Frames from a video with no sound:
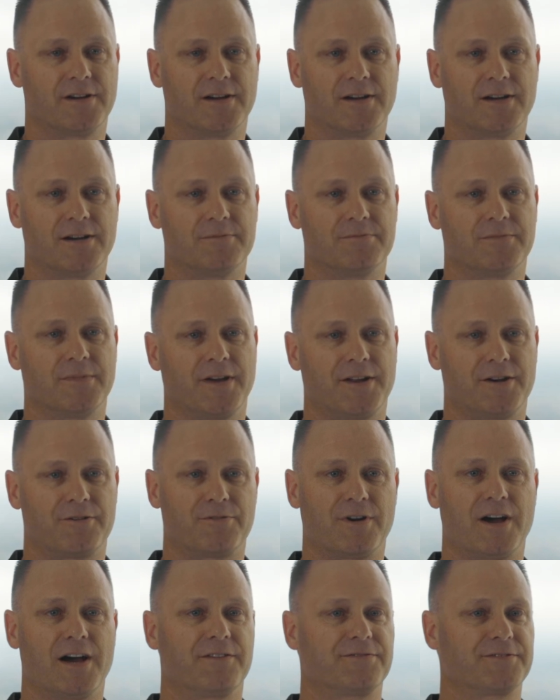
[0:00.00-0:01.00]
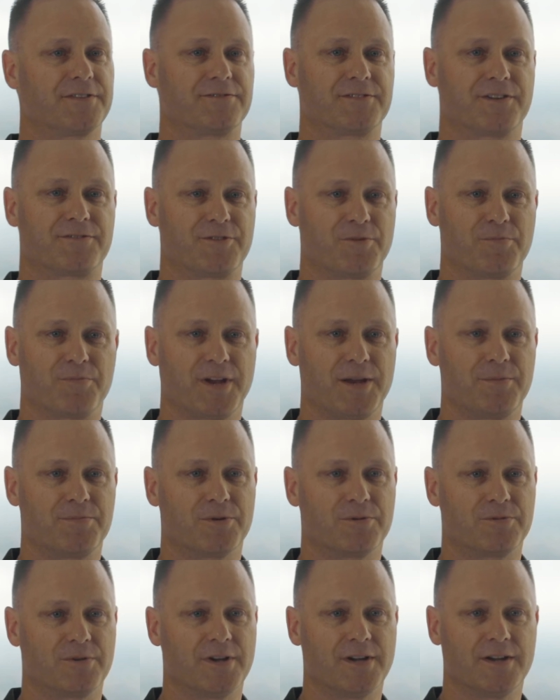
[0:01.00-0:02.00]
and a raft of different
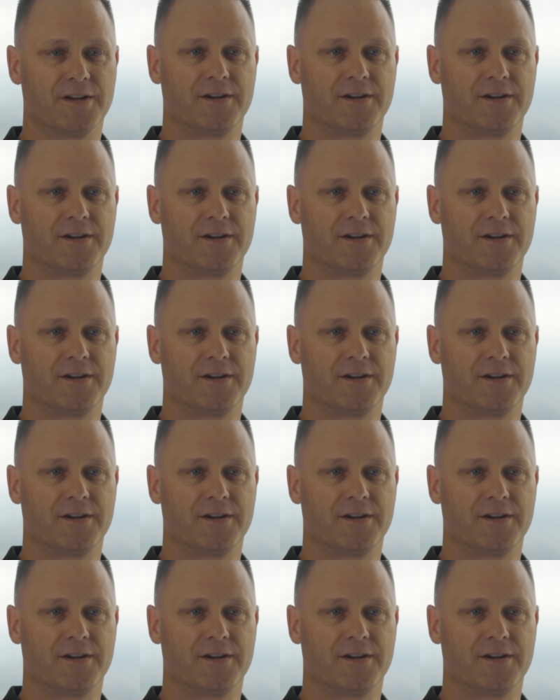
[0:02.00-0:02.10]
people,